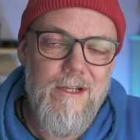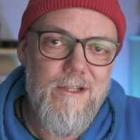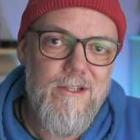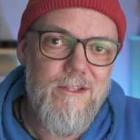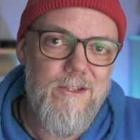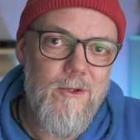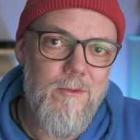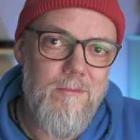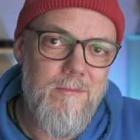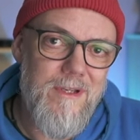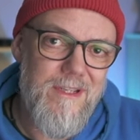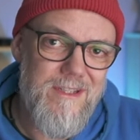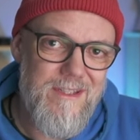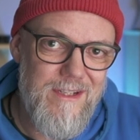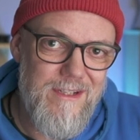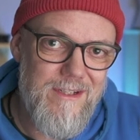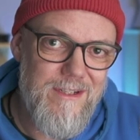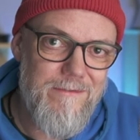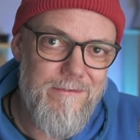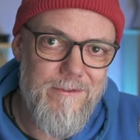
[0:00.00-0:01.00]
So
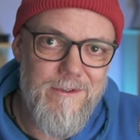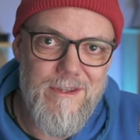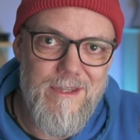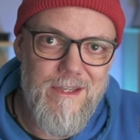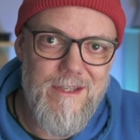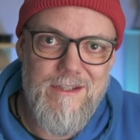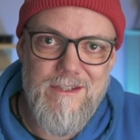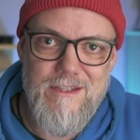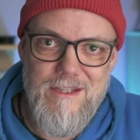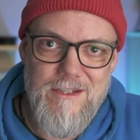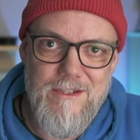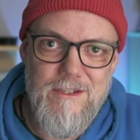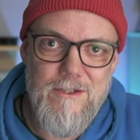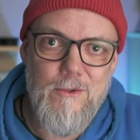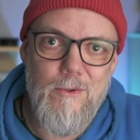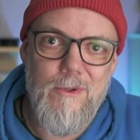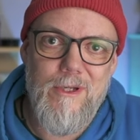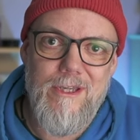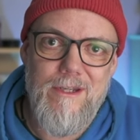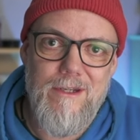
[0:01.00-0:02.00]
mixing different things
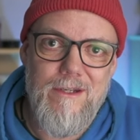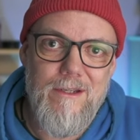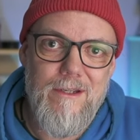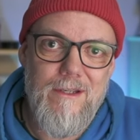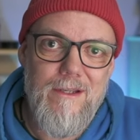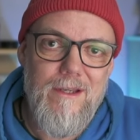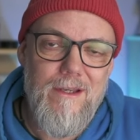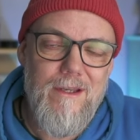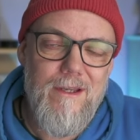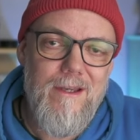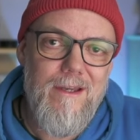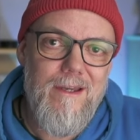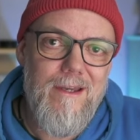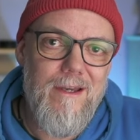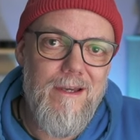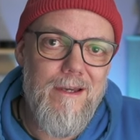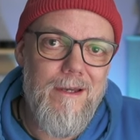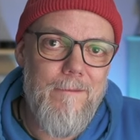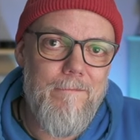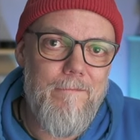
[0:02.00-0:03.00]
into it,
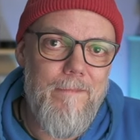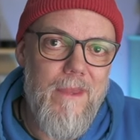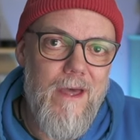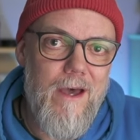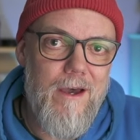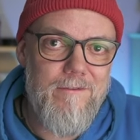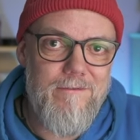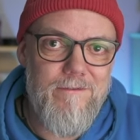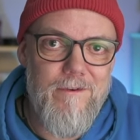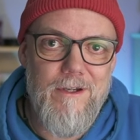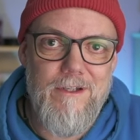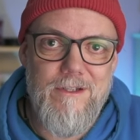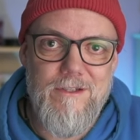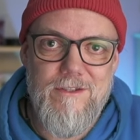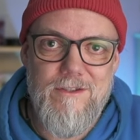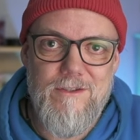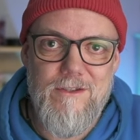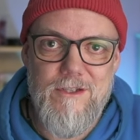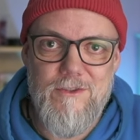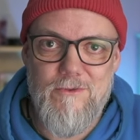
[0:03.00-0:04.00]
I find
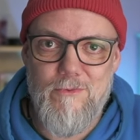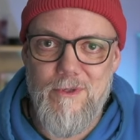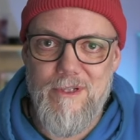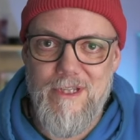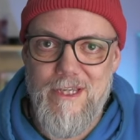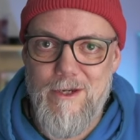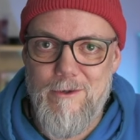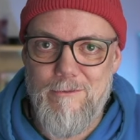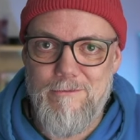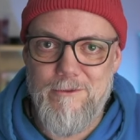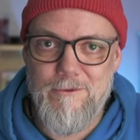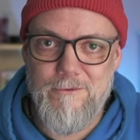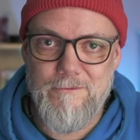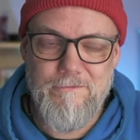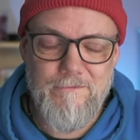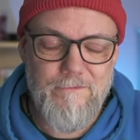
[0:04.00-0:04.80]
is really helpful.